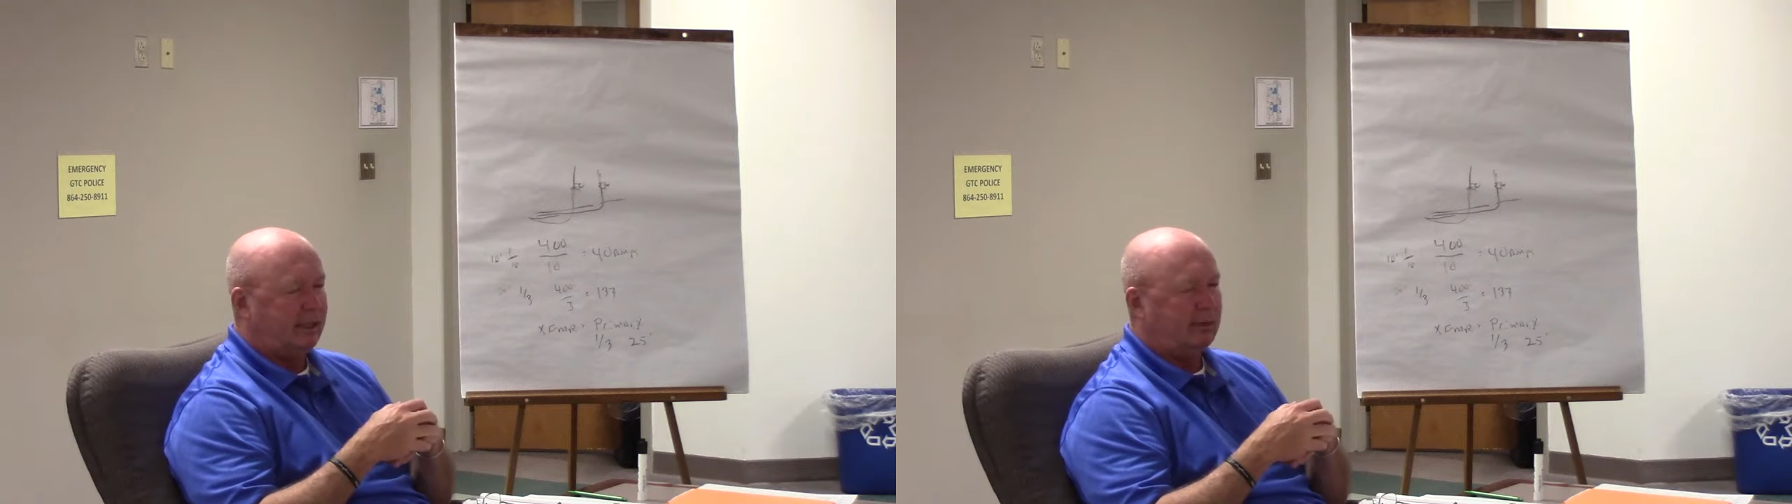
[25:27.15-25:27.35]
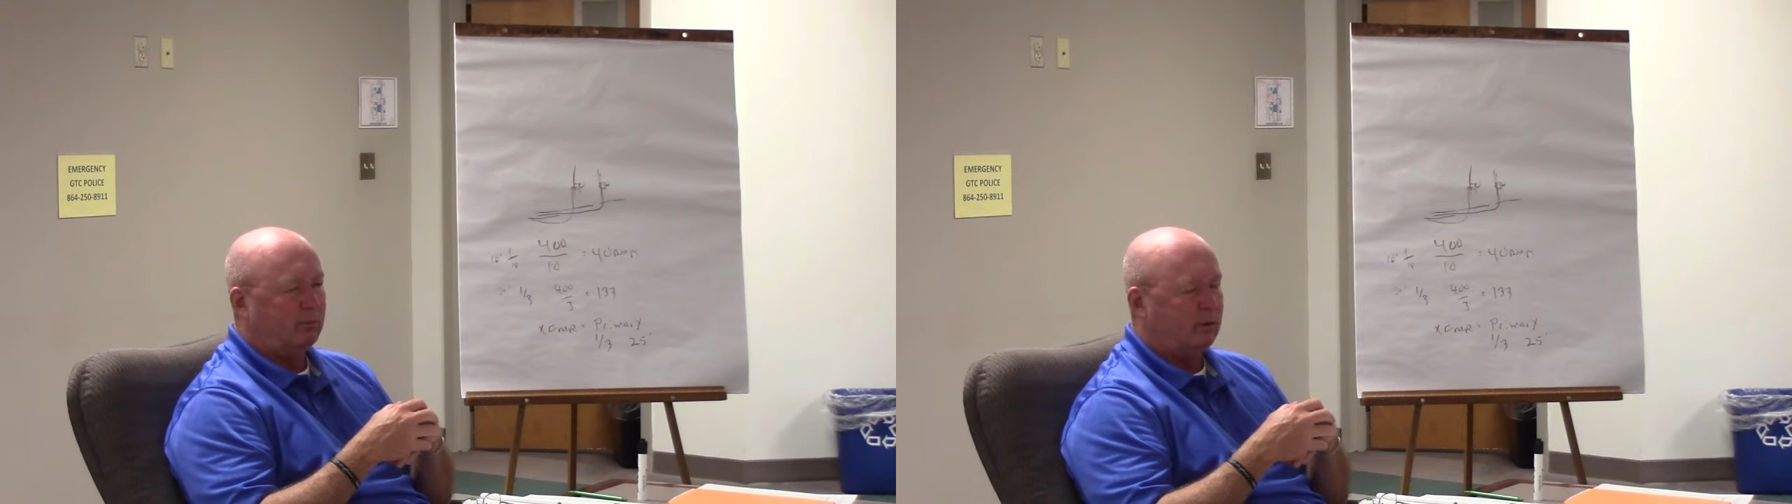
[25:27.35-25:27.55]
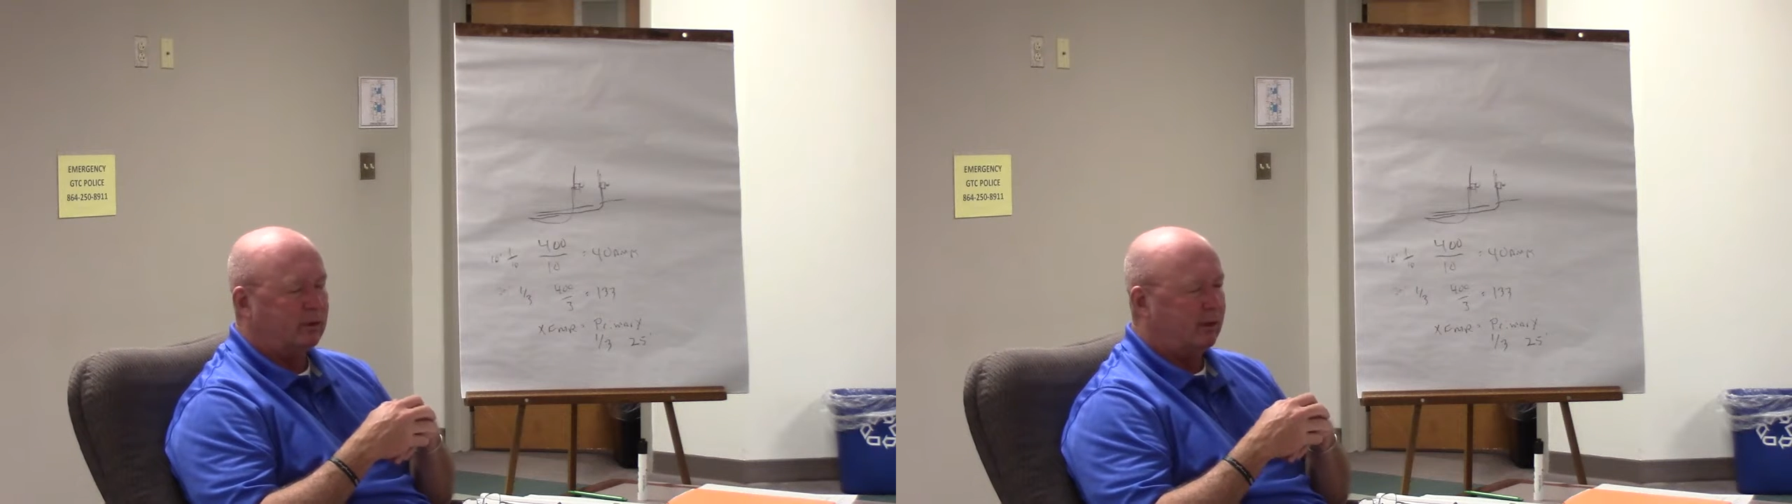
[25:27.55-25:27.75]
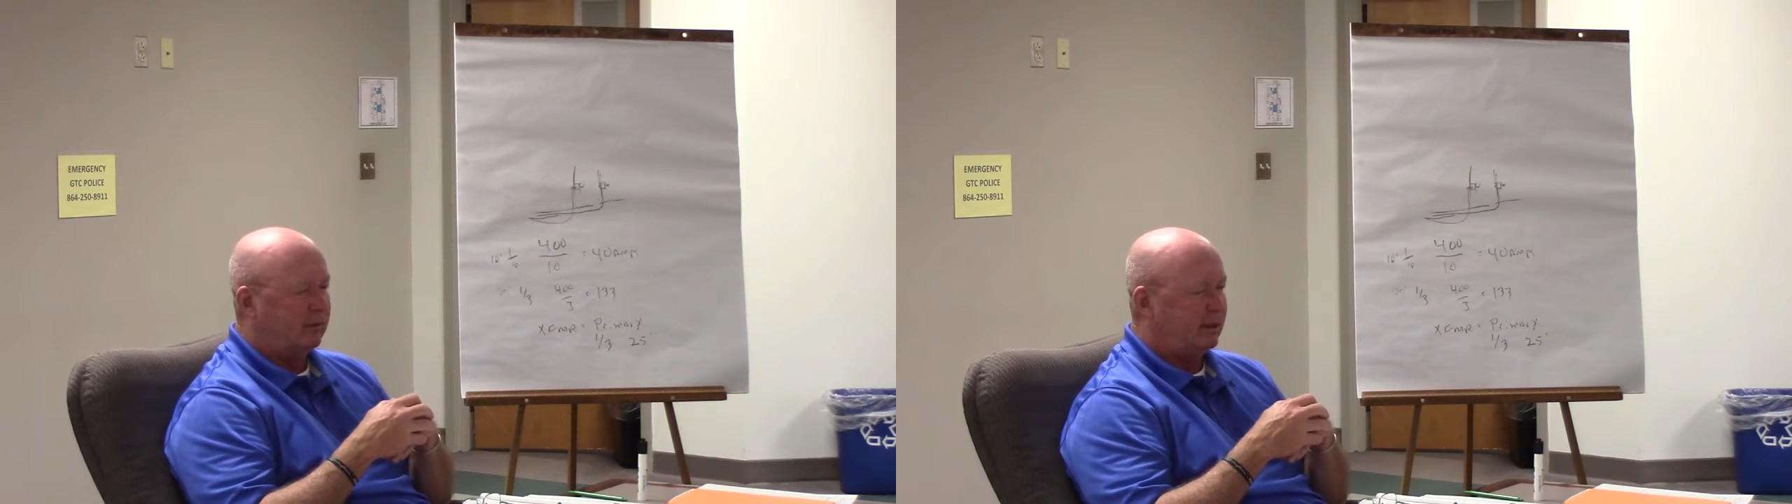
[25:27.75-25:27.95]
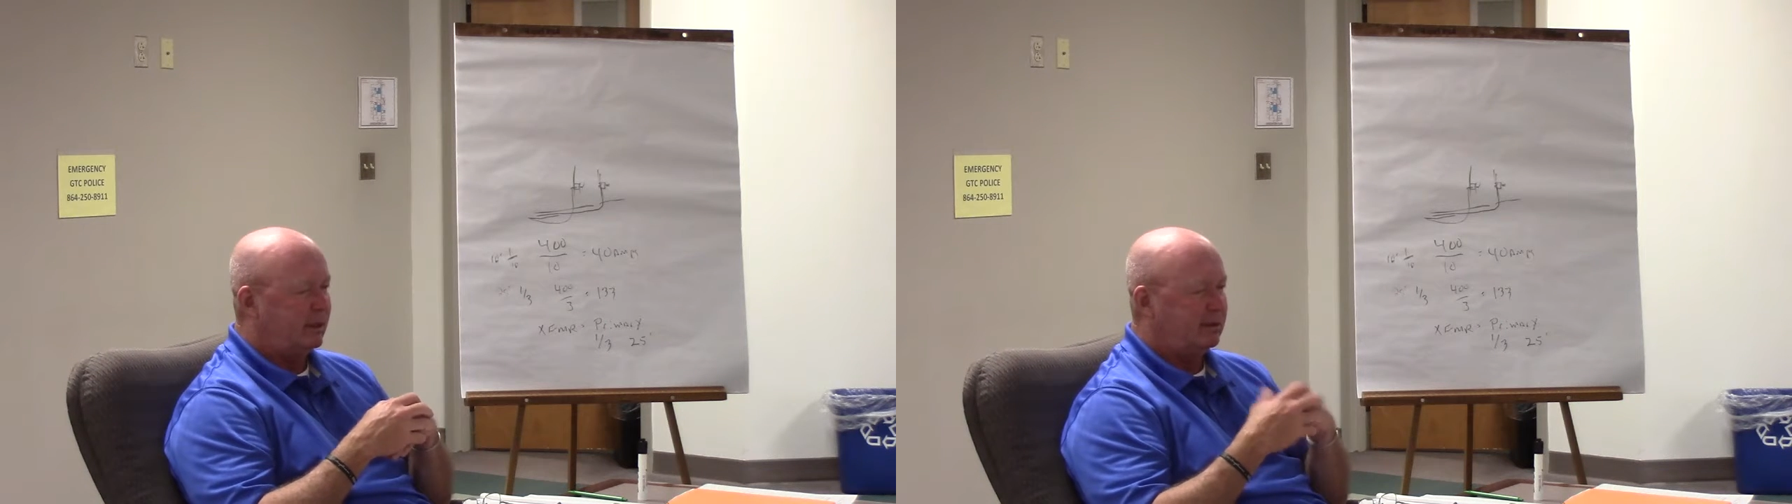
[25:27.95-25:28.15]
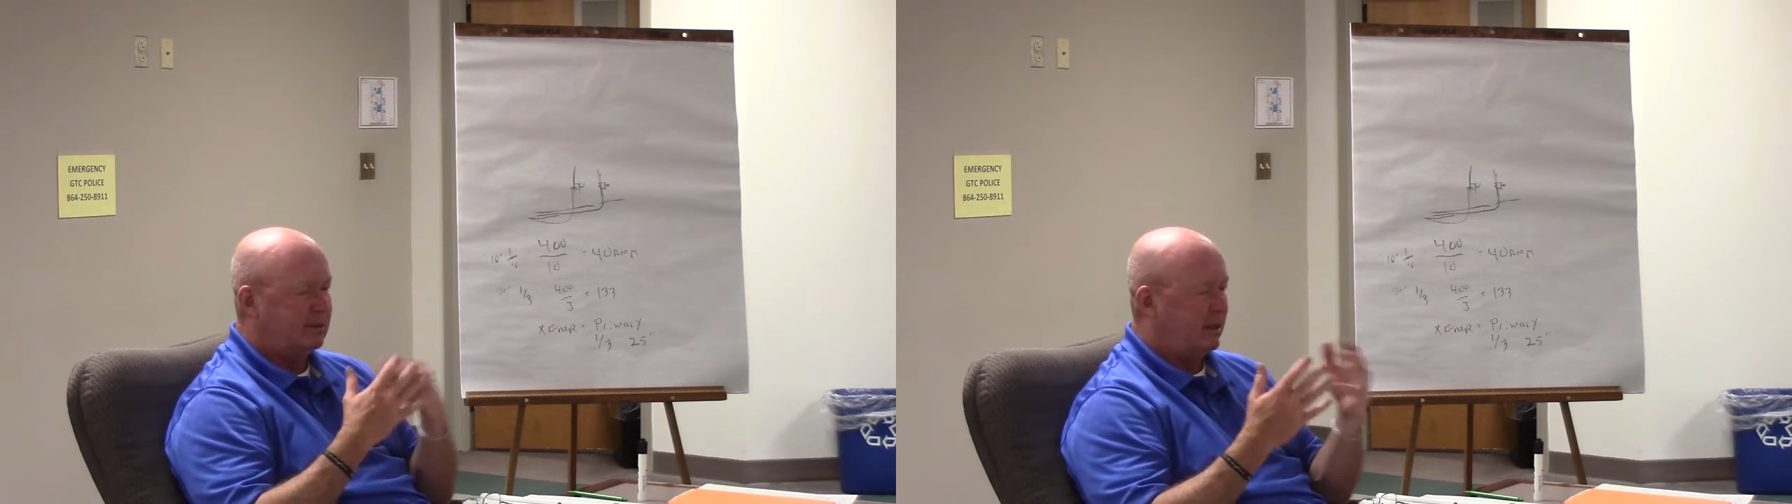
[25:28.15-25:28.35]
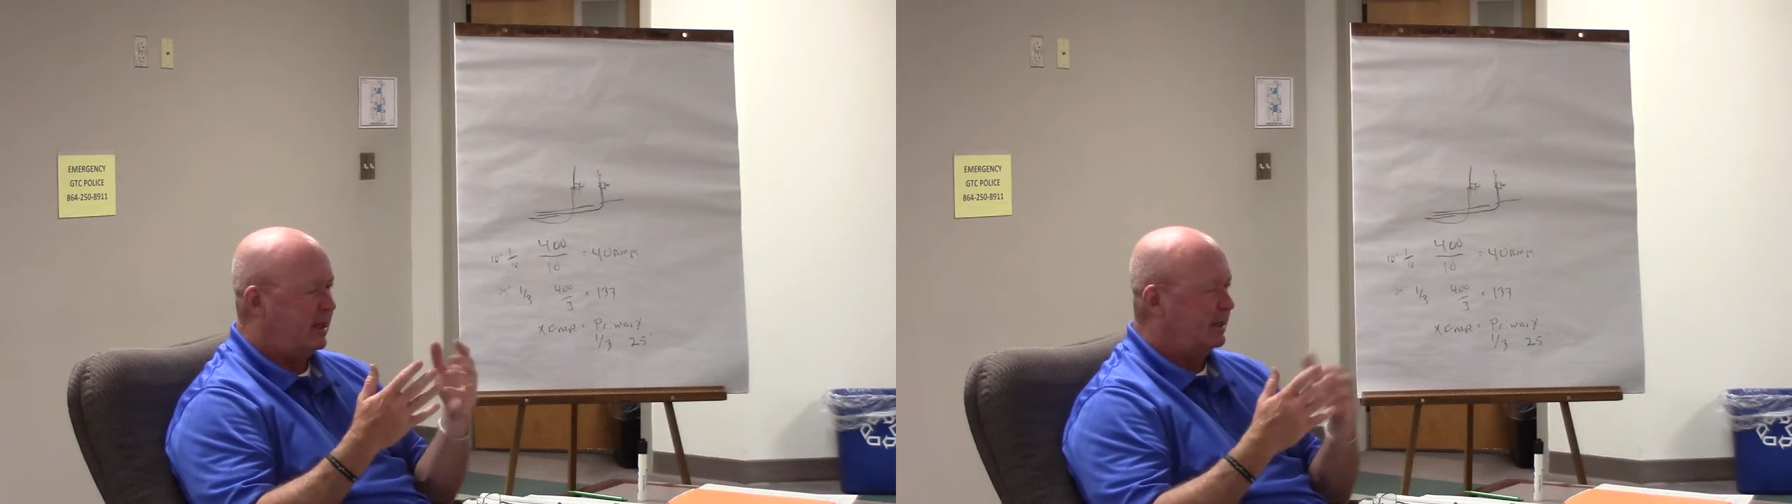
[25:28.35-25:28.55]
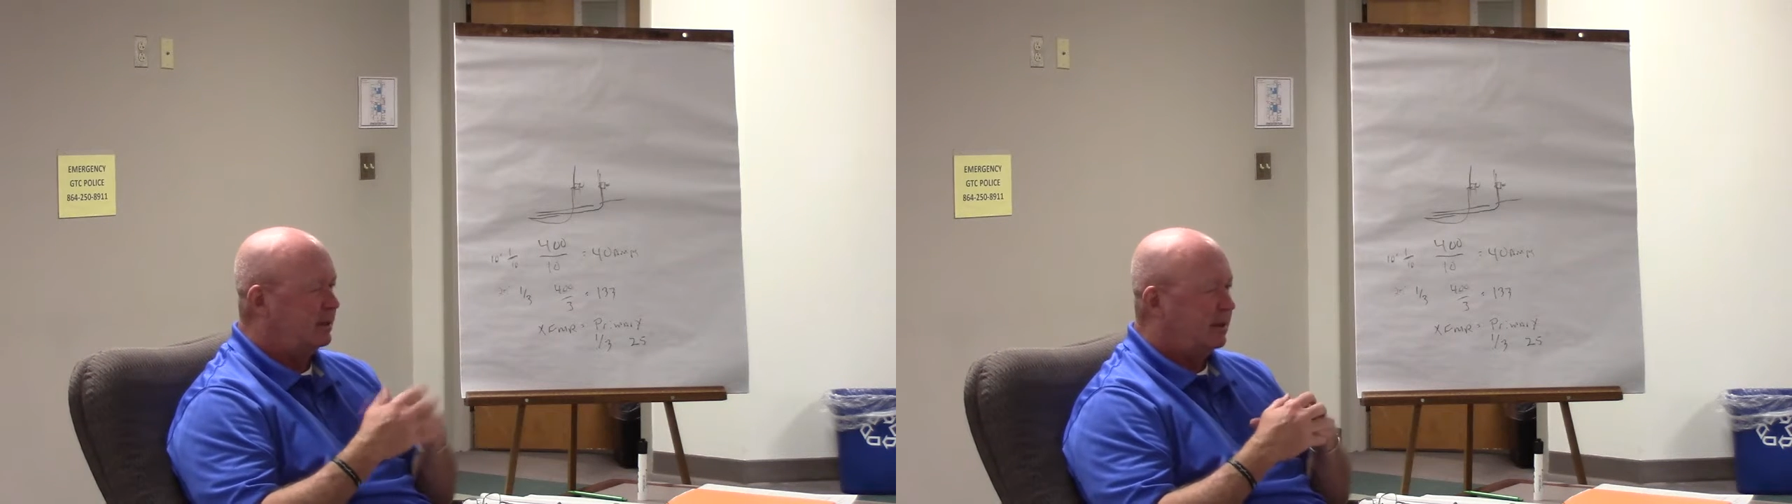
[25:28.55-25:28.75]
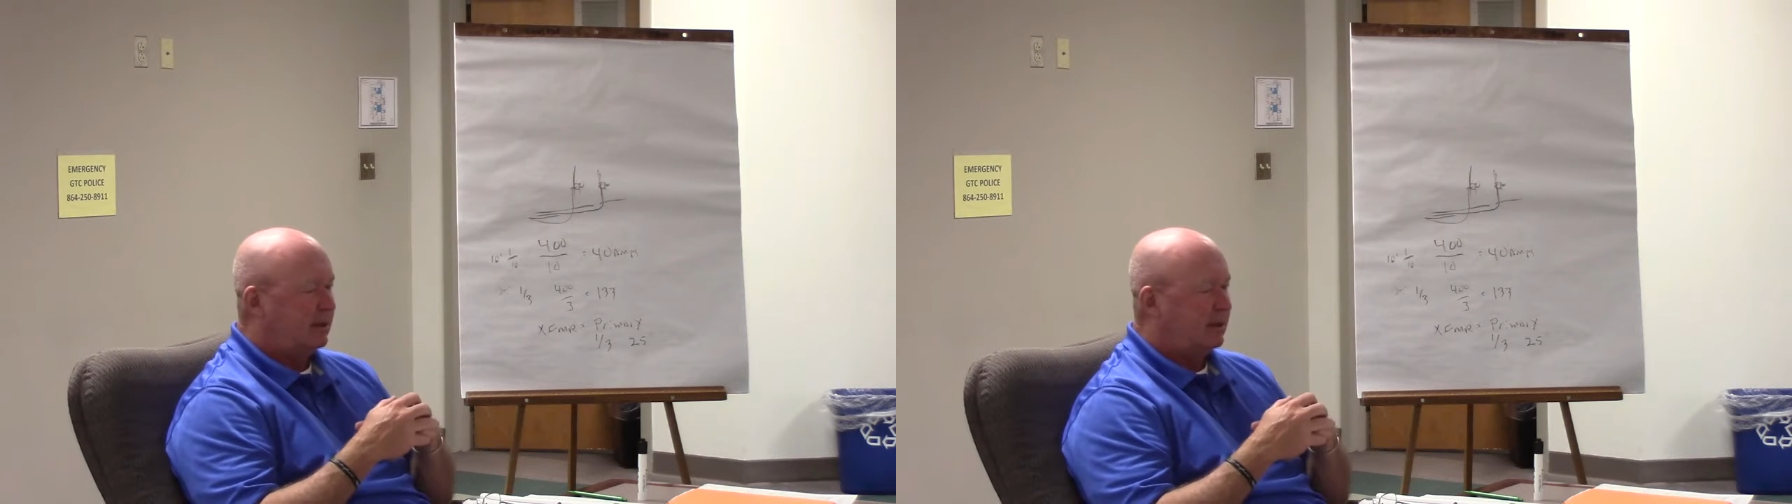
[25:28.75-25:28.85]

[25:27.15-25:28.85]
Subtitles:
he can work on it, he's not